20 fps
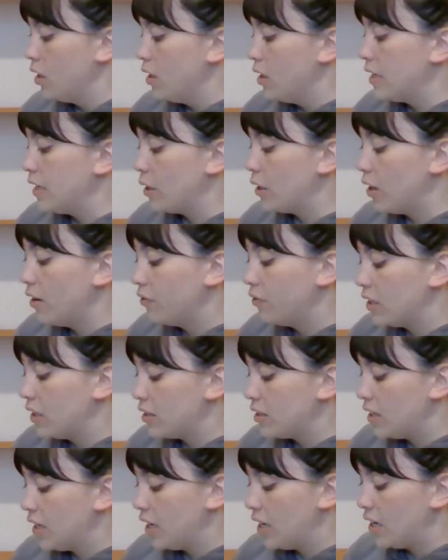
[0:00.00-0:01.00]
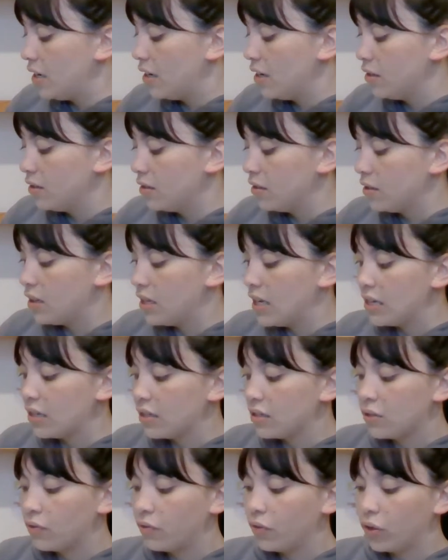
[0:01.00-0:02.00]
here I've listed
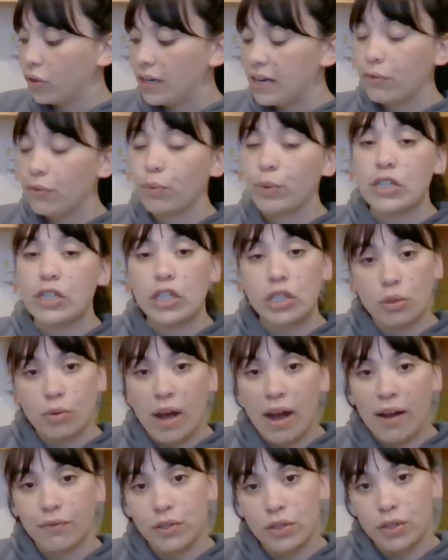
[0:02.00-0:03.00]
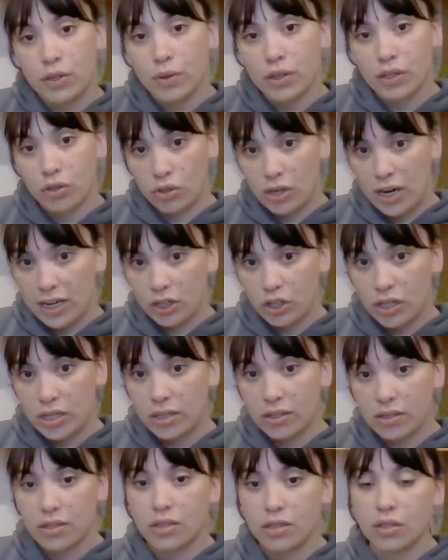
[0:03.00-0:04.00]
things for if we do have to do
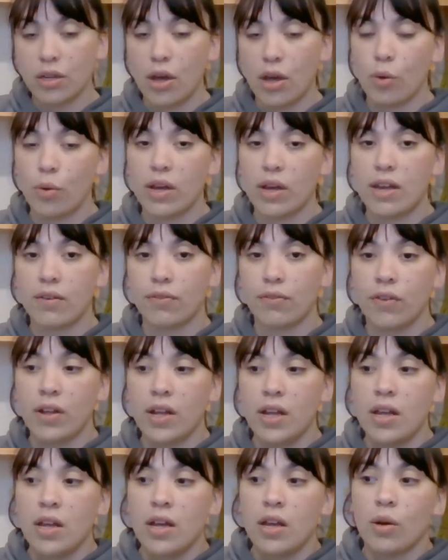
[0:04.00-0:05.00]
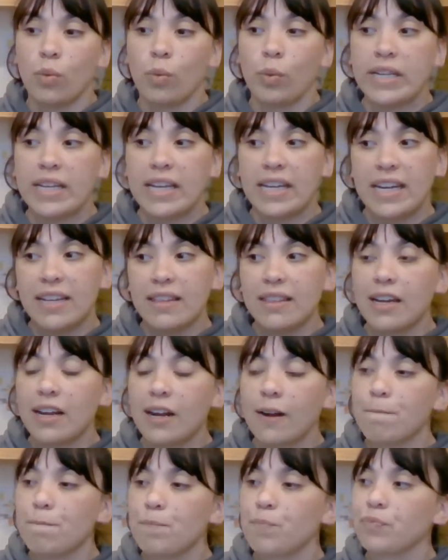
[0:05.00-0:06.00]
extractions. So if we get in
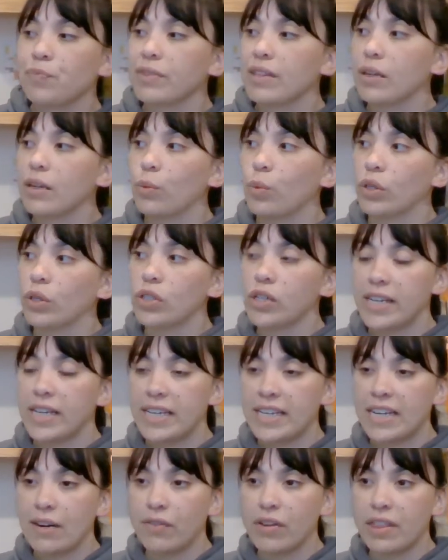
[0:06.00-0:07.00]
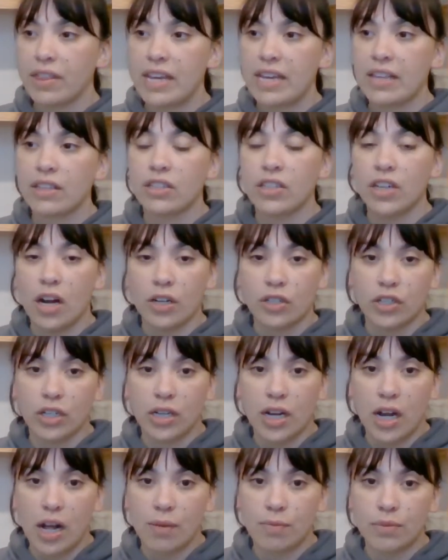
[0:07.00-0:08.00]
there, we're looking at everything, the doctor
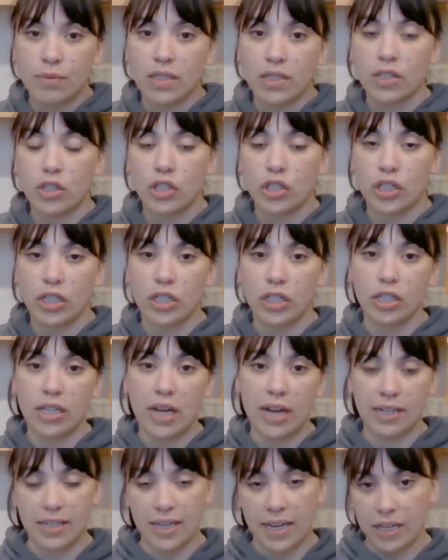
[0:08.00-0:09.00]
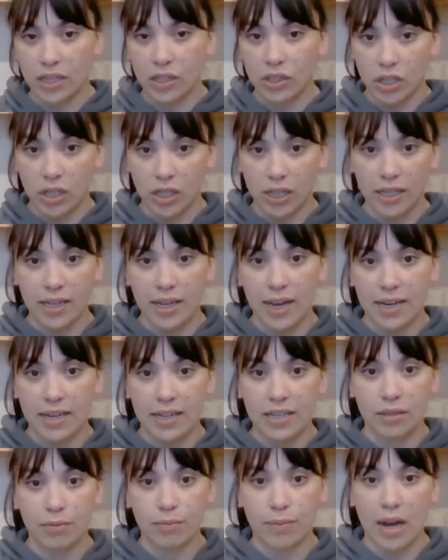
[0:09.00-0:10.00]
comes, she'll take a look at
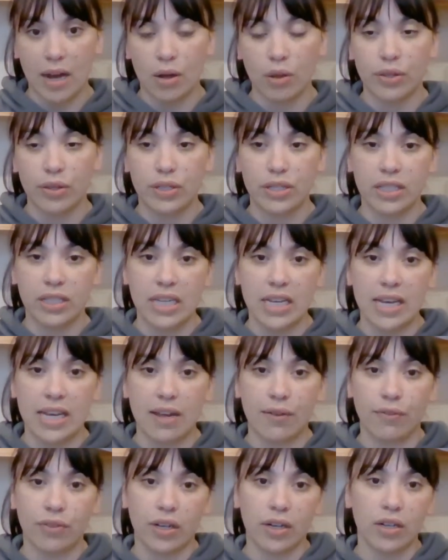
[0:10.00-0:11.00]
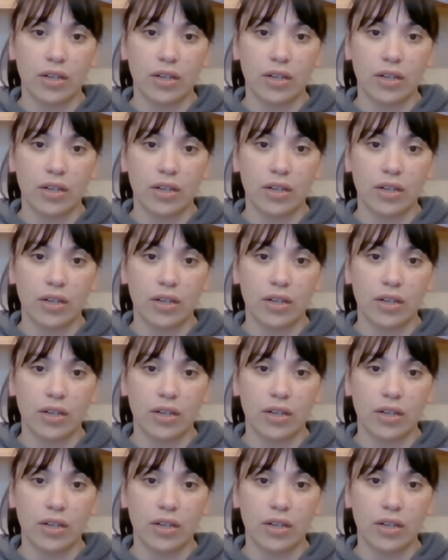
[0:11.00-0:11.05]
his mouth, see if